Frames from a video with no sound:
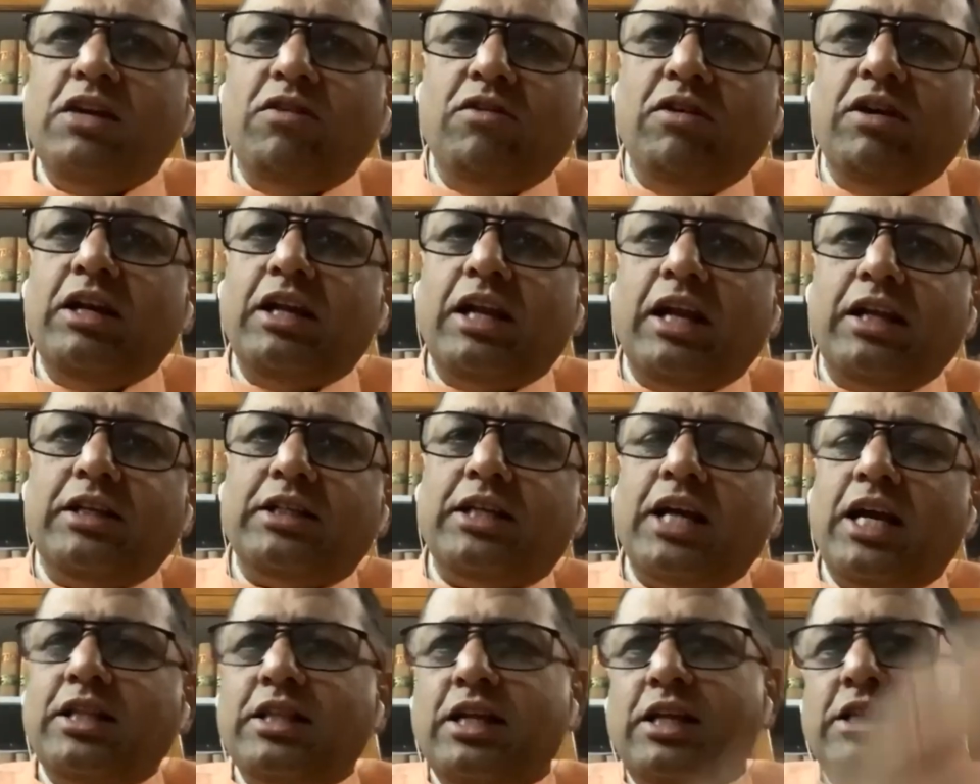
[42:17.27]
he will
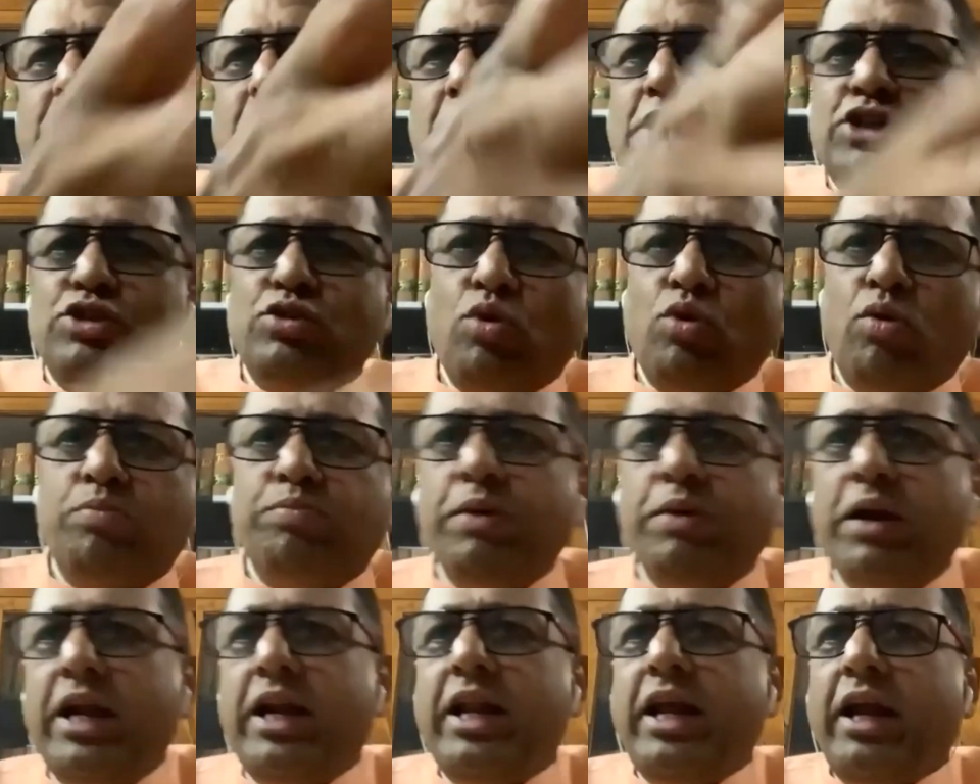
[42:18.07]
say that there is no
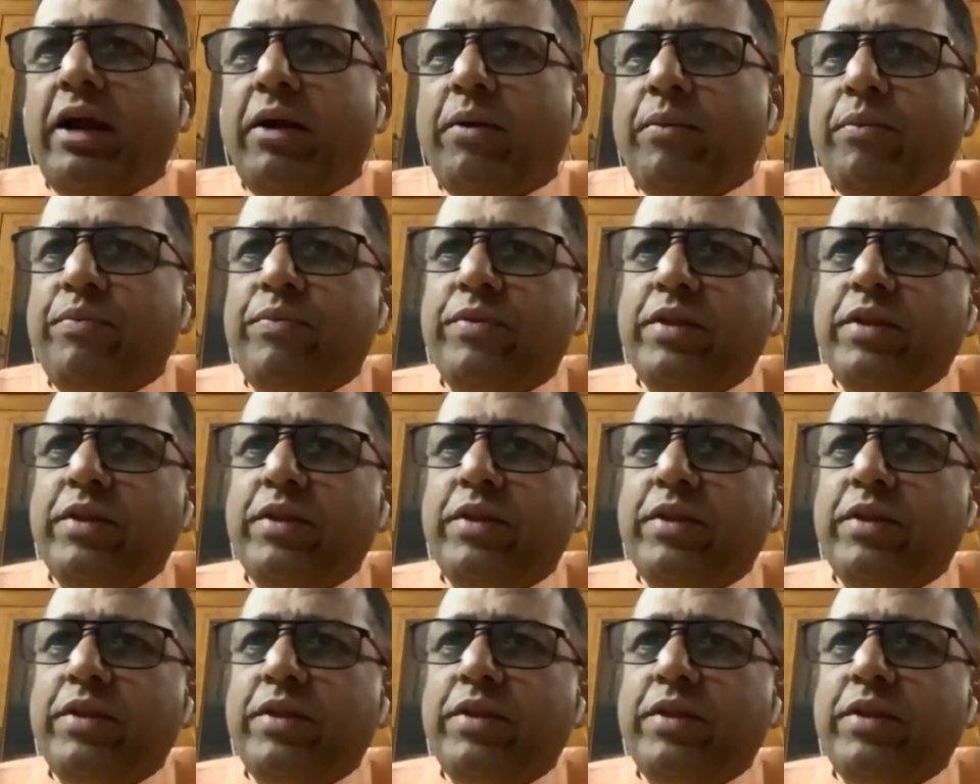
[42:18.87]
pleading.